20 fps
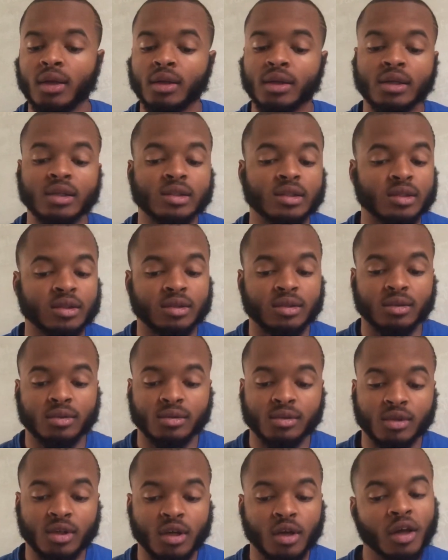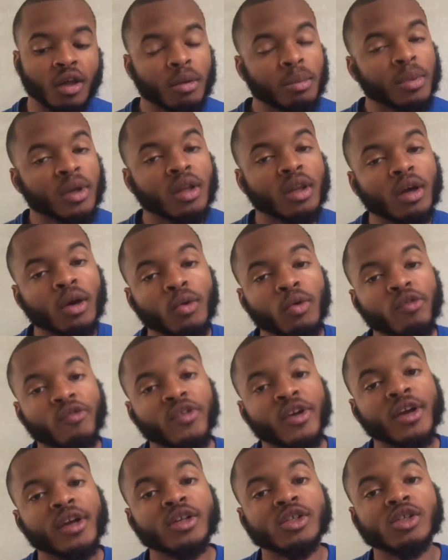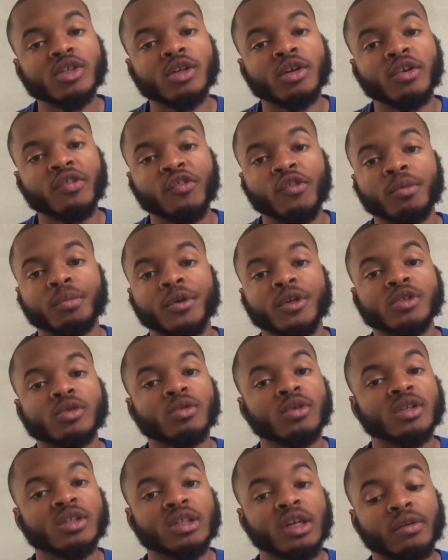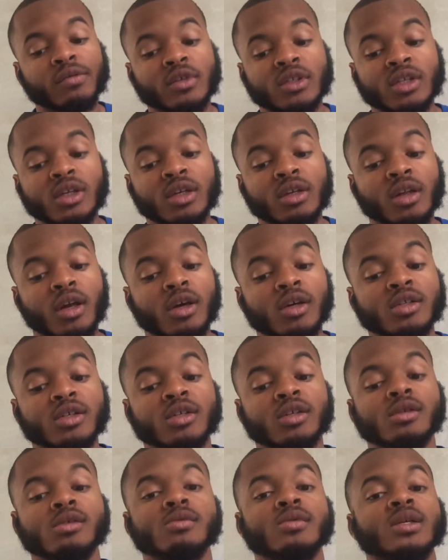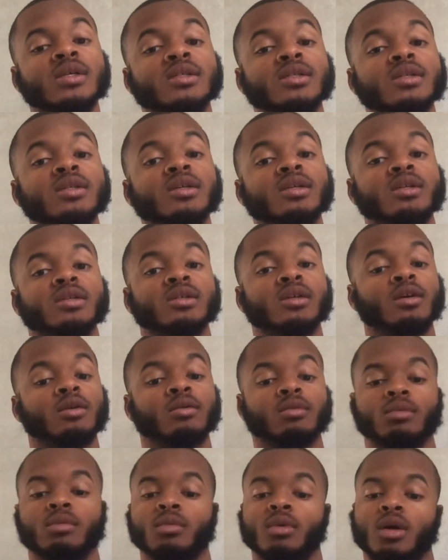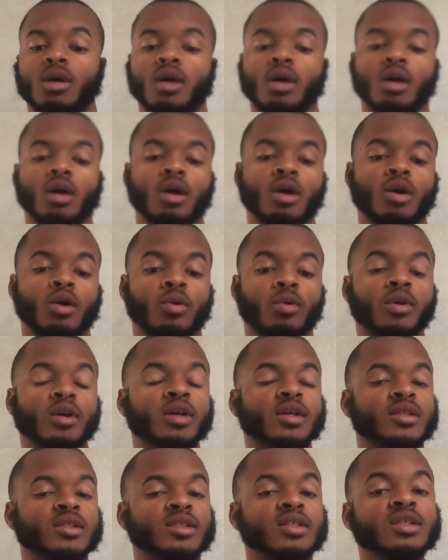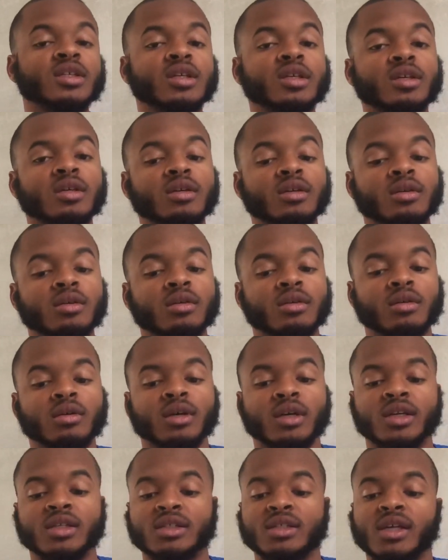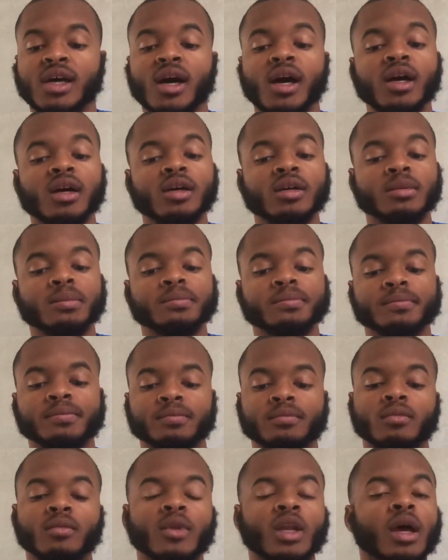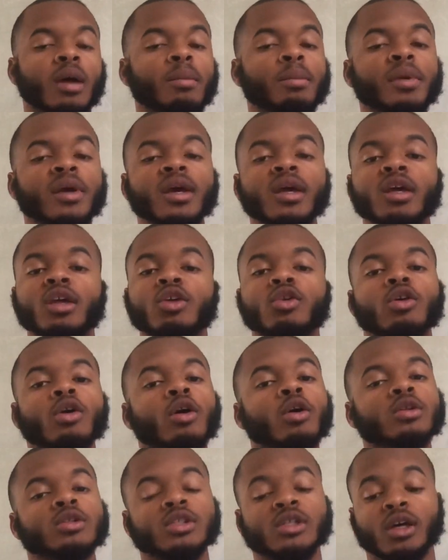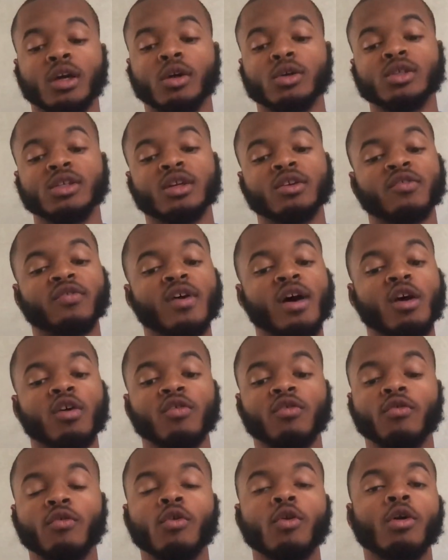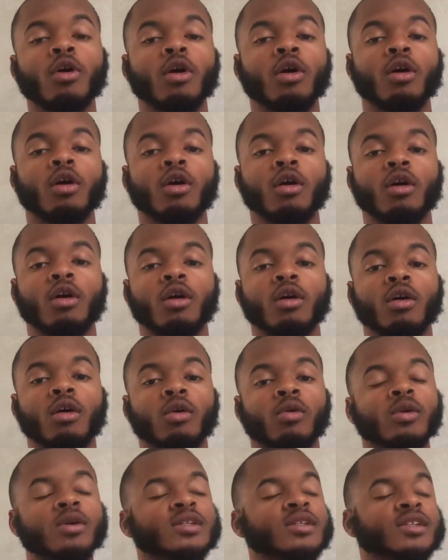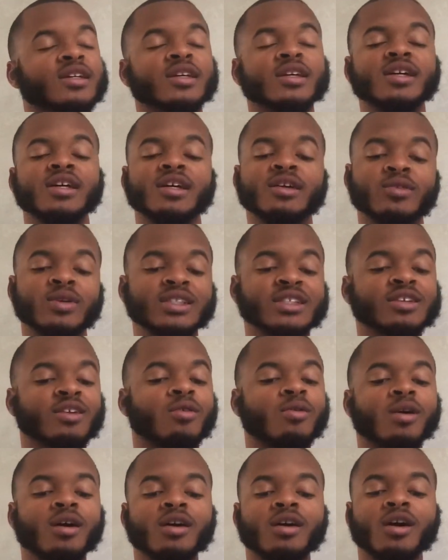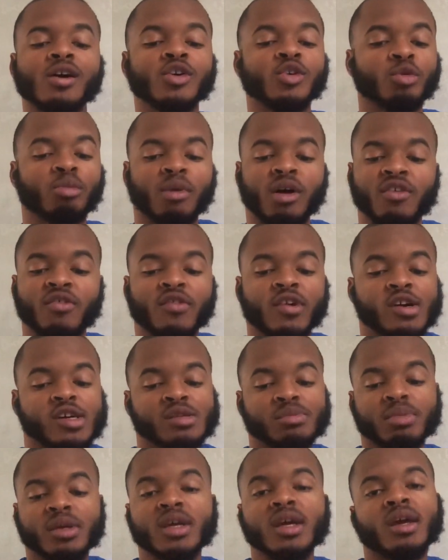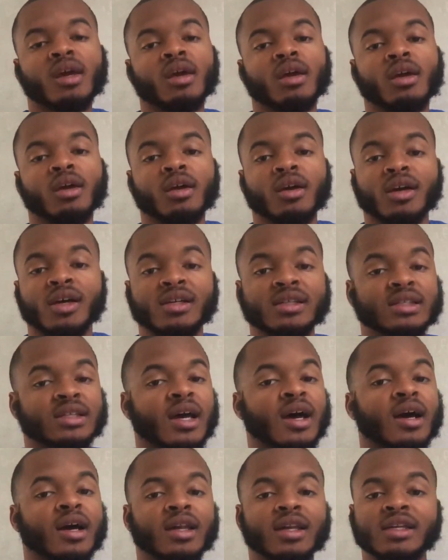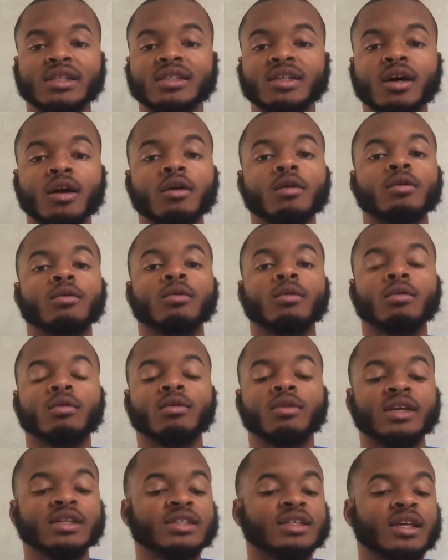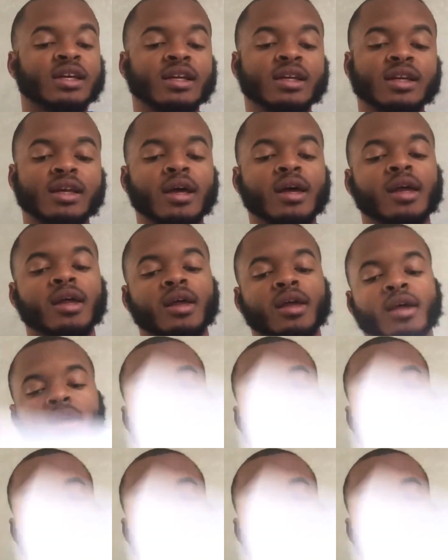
this could be their revenge year from their 2017 loss to UNC. So we'll see. Gonzaga, I'm picking you to go to the Final Four. What's good? What's going on? You my first pick. Gonzaga, let's go. Let's get it done.